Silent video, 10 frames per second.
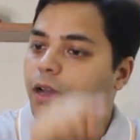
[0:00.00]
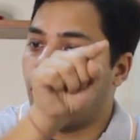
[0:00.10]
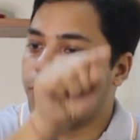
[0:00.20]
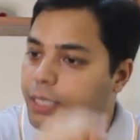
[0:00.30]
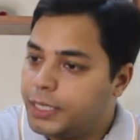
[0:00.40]

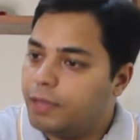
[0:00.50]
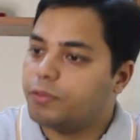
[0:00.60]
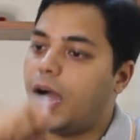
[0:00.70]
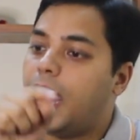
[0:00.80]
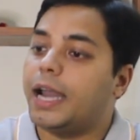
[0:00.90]

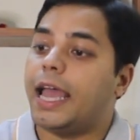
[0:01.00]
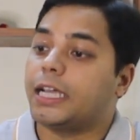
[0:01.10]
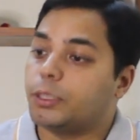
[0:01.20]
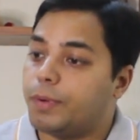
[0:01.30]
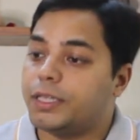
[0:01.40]
Objectives are
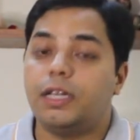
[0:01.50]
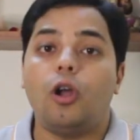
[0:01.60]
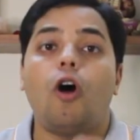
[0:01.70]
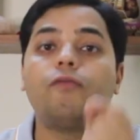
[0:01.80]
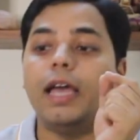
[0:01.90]
expression
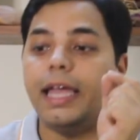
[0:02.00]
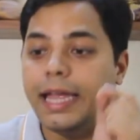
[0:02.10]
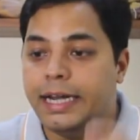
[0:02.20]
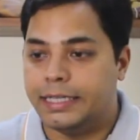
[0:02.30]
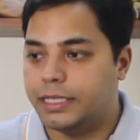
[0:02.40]
of the
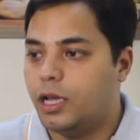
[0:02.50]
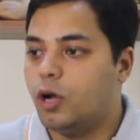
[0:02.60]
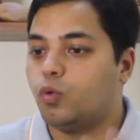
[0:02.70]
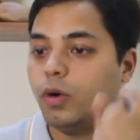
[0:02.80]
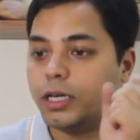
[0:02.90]
aims
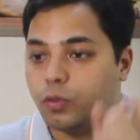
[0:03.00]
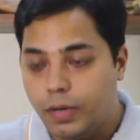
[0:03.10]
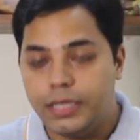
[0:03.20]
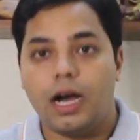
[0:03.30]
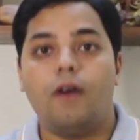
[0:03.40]
towards
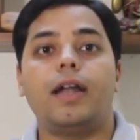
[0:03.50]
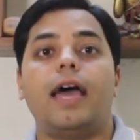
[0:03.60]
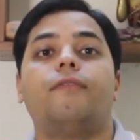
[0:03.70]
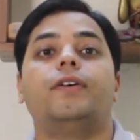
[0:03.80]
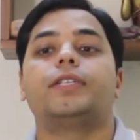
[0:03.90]
which our
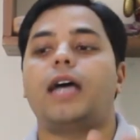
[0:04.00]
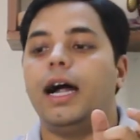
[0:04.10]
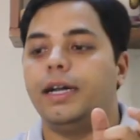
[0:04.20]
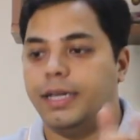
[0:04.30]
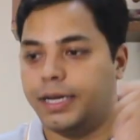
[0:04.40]
efforts
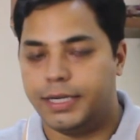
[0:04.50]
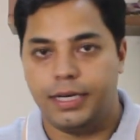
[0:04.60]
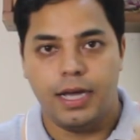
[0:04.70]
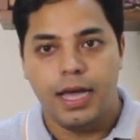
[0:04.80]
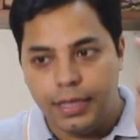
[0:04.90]
are
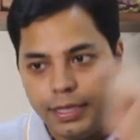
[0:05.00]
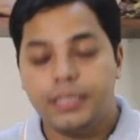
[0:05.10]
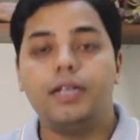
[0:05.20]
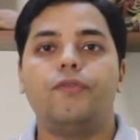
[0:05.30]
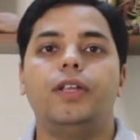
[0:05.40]
directed.
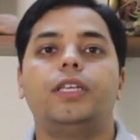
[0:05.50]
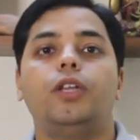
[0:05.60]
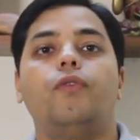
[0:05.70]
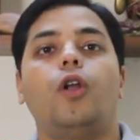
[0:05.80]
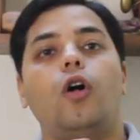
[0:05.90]
This definition
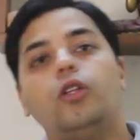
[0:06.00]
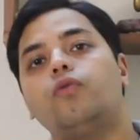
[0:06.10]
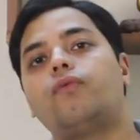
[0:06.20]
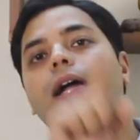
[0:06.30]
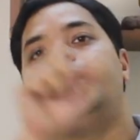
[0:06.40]
you will
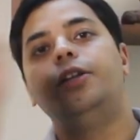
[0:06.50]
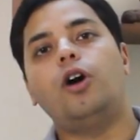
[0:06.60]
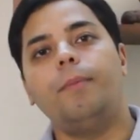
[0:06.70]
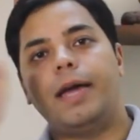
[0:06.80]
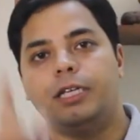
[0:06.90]
also find in
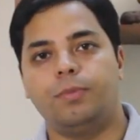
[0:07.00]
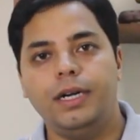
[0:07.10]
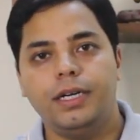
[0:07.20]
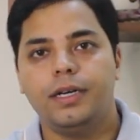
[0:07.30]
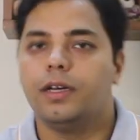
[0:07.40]
your
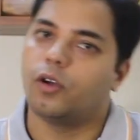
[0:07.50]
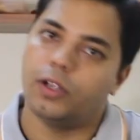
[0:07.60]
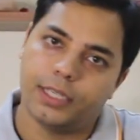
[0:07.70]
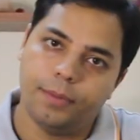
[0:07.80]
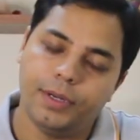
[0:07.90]
management
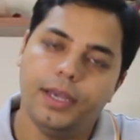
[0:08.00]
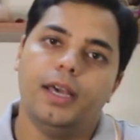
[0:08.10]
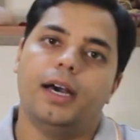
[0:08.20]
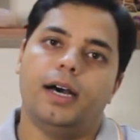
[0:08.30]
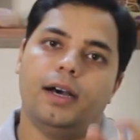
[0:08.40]
concept.
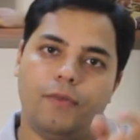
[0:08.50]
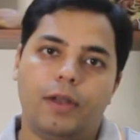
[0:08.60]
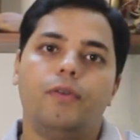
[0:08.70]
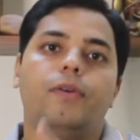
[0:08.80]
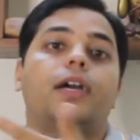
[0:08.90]

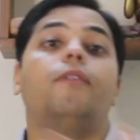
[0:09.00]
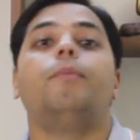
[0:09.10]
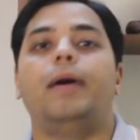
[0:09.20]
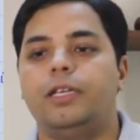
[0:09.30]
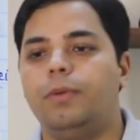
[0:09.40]
When we will cover
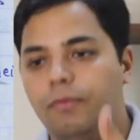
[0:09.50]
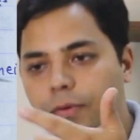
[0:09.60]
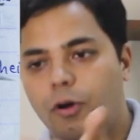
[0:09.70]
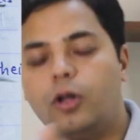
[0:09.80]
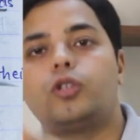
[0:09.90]
management, we
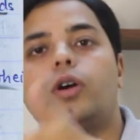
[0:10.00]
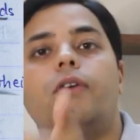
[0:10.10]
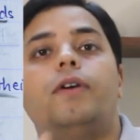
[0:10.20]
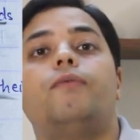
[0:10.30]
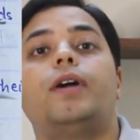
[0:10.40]
will also
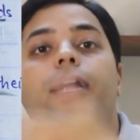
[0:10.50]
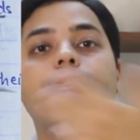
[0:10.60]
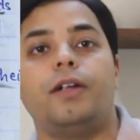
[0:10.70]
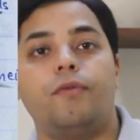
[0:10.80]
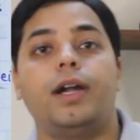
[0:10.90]
cover what are
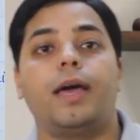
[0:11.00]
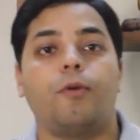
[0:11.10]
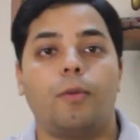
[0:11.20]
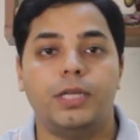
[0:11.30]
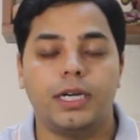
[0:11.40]
the different type
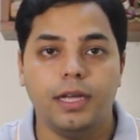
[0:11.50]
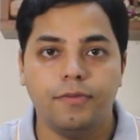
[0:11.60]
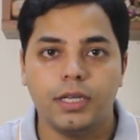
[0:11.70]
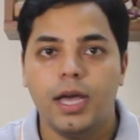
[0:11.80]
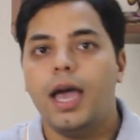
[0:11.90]
of
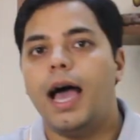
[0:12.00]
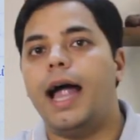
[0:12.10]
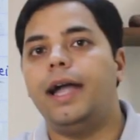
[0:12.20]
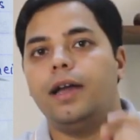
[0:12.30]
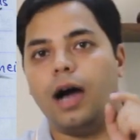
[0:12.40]
objectives
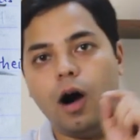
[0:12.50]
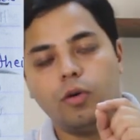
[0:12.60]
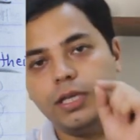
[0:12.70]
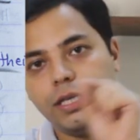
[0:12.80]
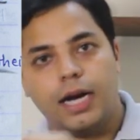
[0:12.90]
and
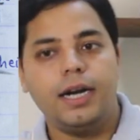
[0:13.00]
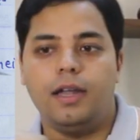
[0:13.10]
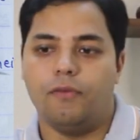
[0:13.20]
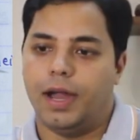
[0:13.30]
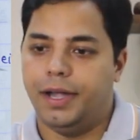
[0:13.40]
how these are
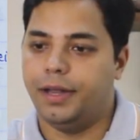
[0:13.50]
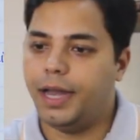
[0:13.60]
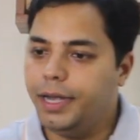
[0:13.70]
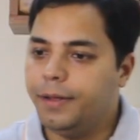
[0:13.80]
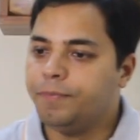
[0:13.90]
defined,
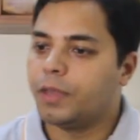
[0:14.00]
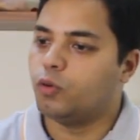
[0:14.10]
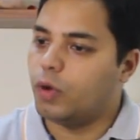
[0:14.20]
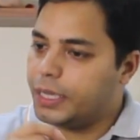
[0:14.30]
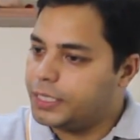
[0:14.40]
right?
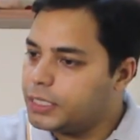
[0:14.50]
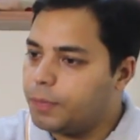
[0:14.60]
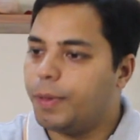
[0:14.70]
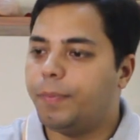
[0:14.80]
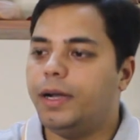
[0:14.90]
To
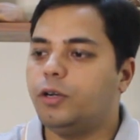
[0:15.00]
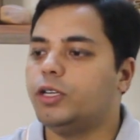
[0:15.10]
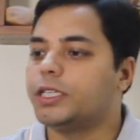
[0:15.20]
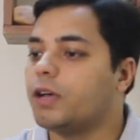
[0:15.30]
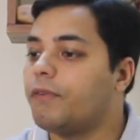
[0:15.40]
assist people to
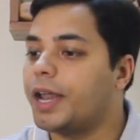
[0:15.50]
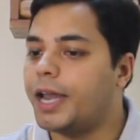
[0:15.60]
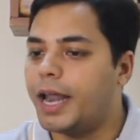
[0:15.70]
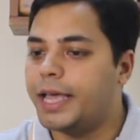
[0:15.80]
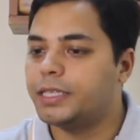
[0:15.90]
discover and
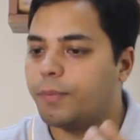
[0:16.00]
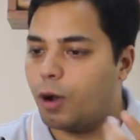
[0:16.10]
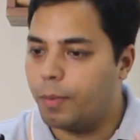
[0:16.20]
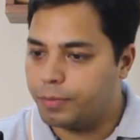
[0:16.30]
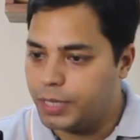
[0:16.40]
analyze the
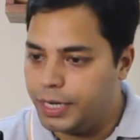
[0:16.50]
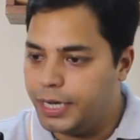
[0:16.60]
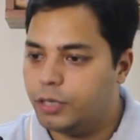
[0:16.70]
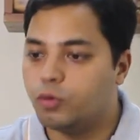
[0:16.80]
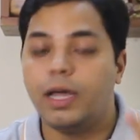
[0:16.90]
problems and
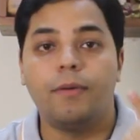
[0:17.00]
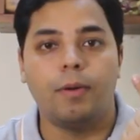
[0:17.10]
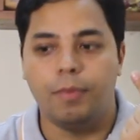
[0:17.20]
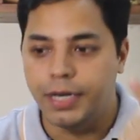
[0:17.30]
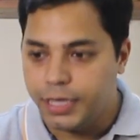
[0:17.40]
need to
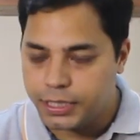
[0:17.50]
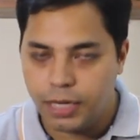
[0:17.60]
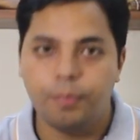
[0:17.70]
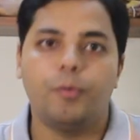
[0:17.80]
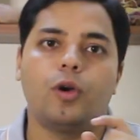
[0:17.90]
develop
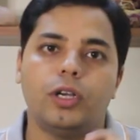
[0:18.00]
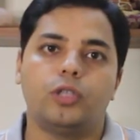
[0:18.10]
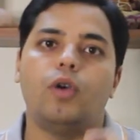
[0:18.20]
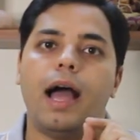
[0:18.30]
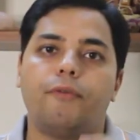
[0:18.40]
leadership,
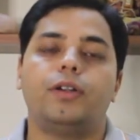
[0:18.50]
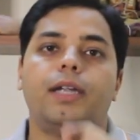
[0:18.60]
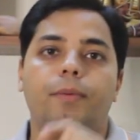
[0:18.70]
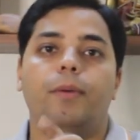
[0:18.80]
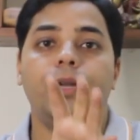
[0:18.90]
because you have to
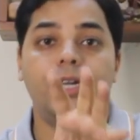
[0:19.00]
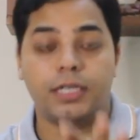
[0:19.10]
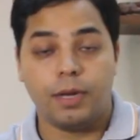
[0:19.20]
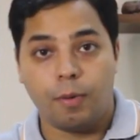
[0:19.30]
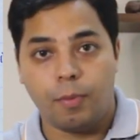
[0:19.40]
develop
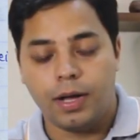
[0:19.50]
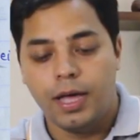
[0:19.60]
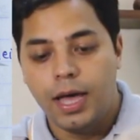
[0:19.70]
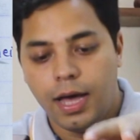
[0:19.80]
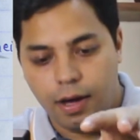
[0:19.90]
leadership among
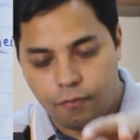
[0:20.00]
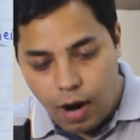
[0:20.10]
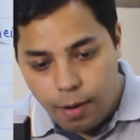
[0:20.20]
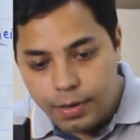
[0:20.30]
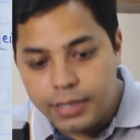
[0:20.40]

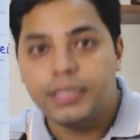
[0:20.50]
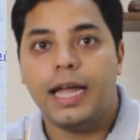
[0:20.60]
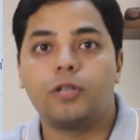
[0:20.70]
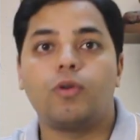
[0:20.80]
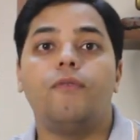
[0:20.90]
farmers.
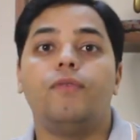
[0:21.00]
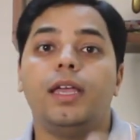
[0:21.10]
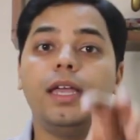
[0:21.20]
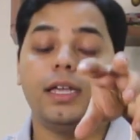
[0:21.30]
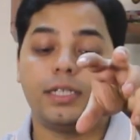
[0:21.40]
That's why
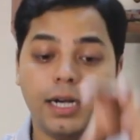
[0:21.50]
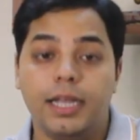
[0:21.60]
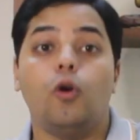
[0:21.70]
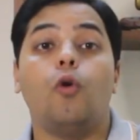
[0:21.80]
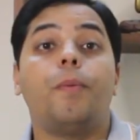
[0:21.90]
we
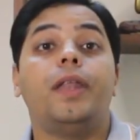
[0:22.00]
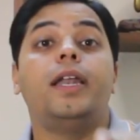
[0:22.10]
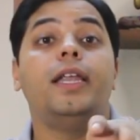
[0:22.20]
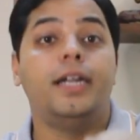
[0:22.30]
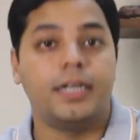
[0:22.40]
study
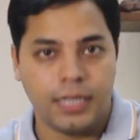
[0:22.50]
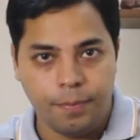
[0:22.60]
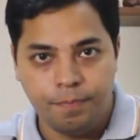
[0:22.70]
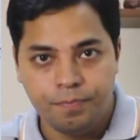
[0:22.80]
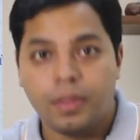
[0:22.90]
opinion
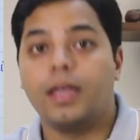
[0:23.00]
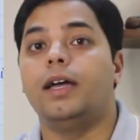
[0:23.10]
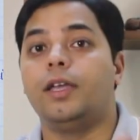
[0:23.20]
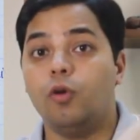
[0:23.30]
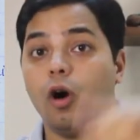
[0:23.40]
leadership.
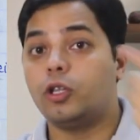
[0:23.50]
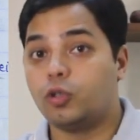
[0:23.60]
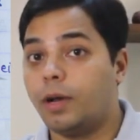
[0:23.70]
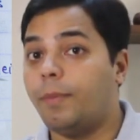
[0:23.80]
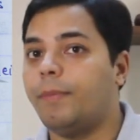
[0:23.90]
You
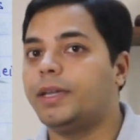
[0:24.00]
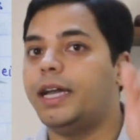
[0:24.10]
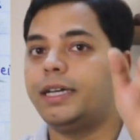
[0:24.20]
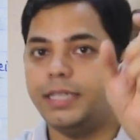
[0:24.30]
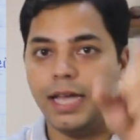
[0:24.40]
also remember
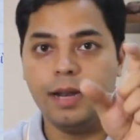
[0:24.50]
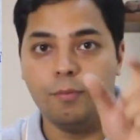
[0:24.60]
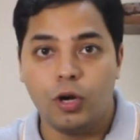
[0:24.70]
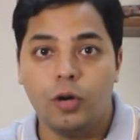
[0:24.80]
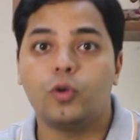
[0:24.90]
that J.L.
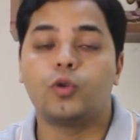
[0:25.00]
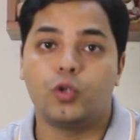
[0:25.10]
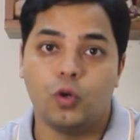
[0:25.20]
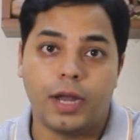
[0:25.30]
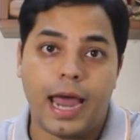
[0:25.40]
Morino,
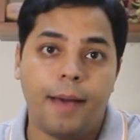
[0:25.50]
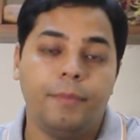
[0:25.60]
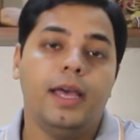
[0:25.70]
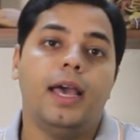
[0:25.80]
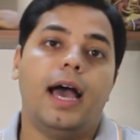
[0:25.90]
Shushu Graham
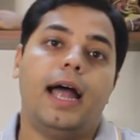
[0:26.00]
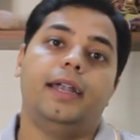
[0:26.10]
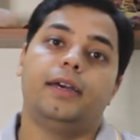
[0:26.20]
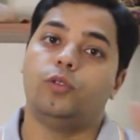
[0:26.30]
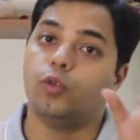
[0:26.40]

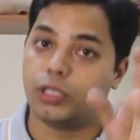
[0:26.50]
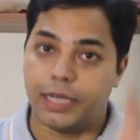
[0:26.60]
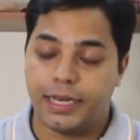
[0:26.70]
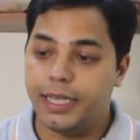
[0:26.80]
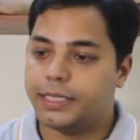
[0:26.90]
and those
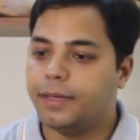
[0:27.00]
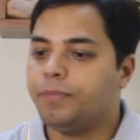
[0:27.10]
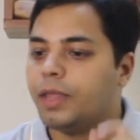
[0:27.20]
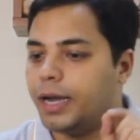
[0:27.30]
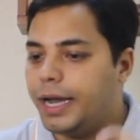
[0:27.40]

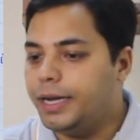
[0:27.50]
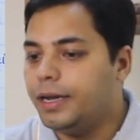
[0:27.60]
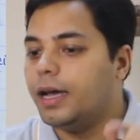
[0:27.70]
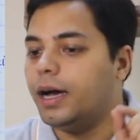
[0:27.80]
techniques, right?